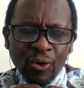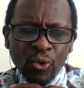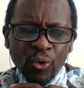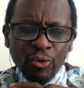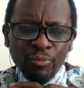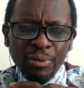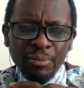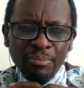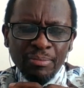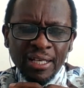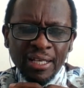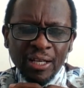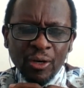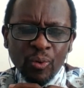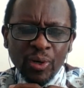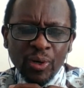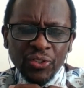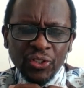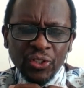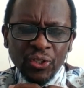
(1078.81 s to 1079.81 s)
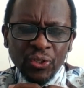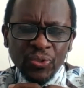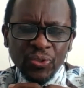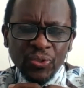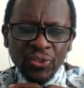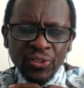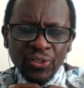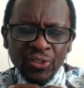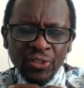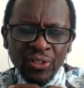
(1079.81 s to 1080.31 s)
could be many
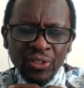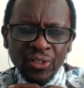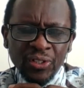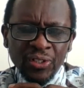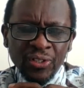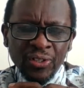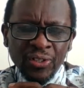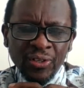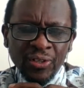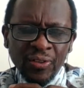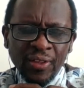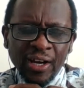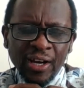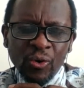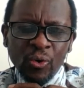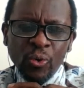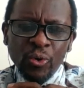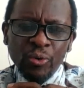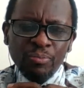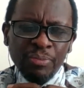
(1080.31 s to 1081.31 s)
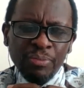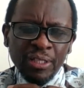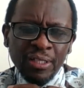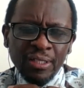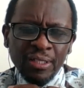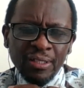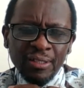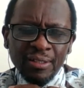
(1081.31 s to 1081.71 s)
questions, there could be